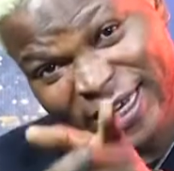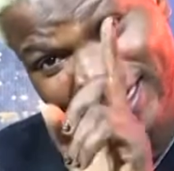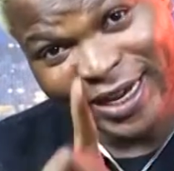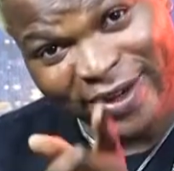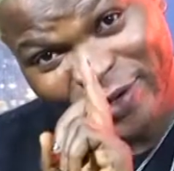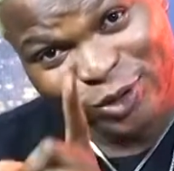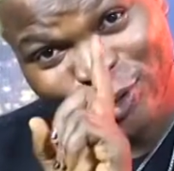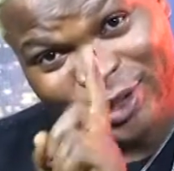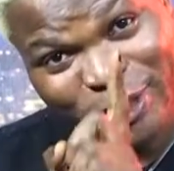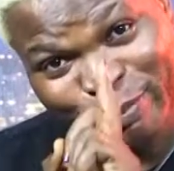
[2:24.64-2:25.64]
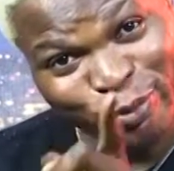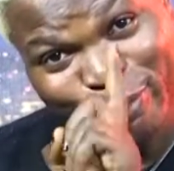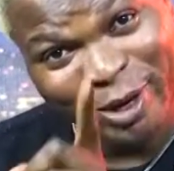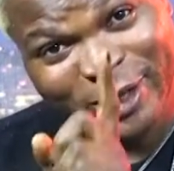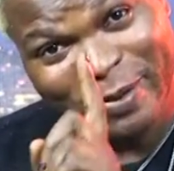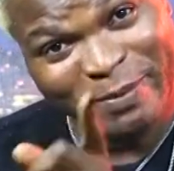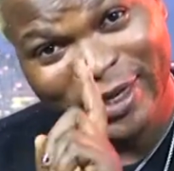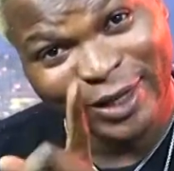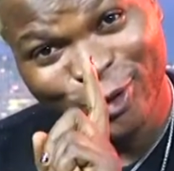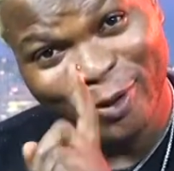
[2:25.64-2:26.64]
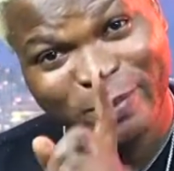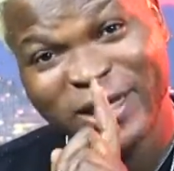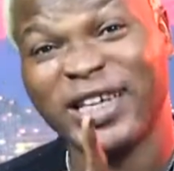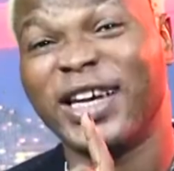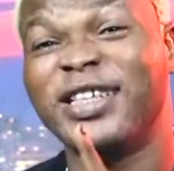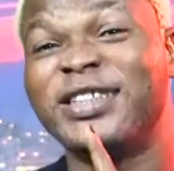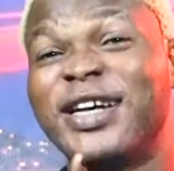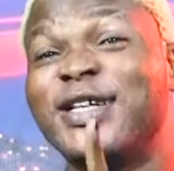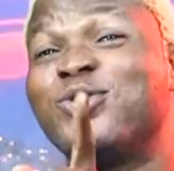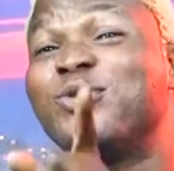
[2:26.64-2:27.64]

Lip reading: Life is so simple, but they make it complicated.